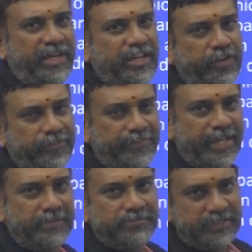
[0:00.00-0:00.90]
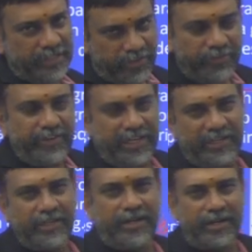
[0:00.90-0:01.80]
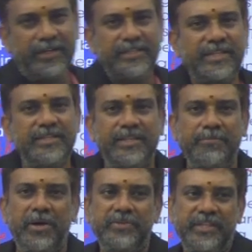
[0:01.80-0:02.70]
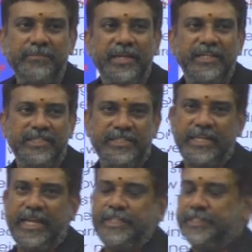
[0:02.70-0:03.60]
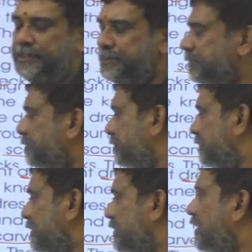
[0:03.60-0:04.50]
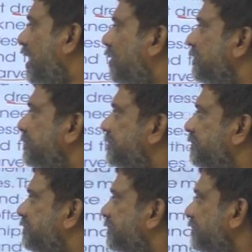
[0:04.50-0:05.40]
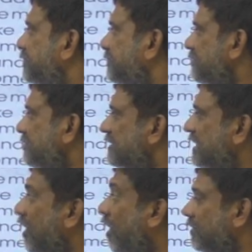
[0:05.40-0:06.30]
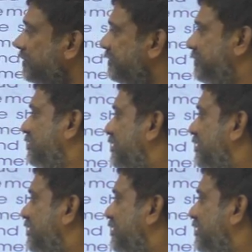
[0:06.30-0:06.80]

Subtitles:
many of them. We'll discuss about them a little later. Now, oh,